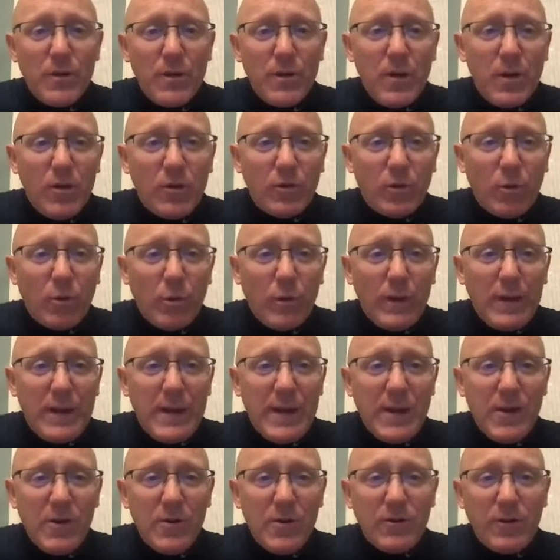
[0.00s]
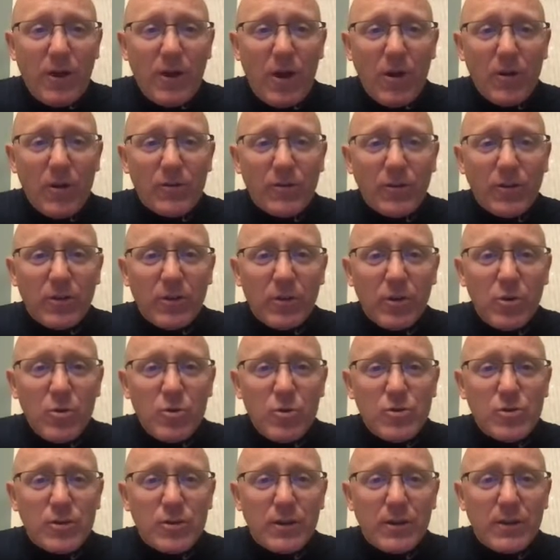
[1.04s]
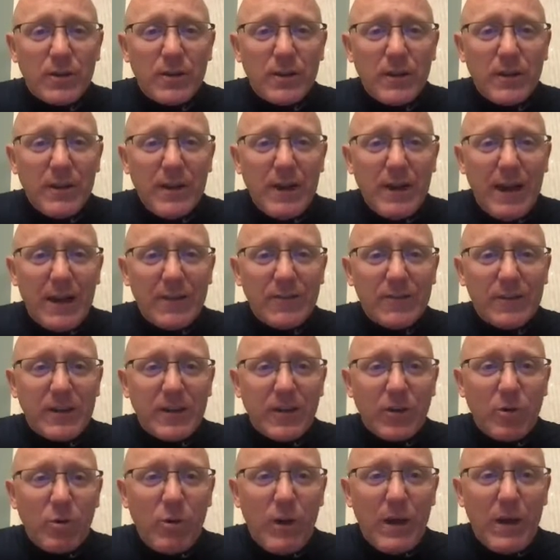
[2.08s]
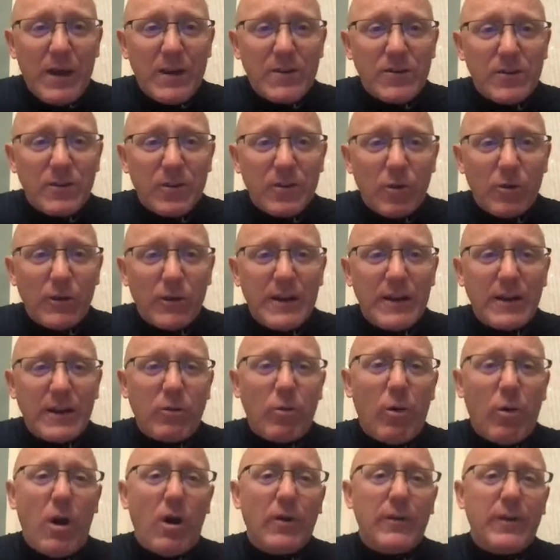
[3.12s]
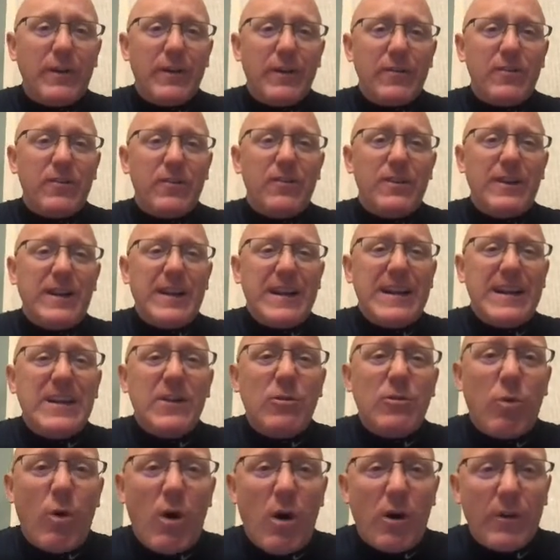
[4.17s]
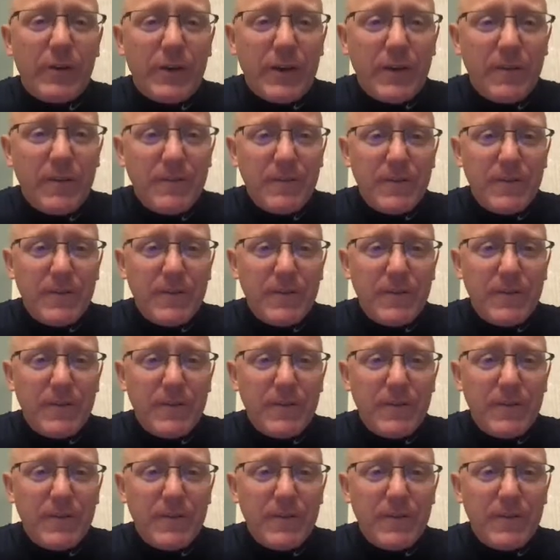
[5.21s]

So here's our solution as an equation or inequality. This is an inequality.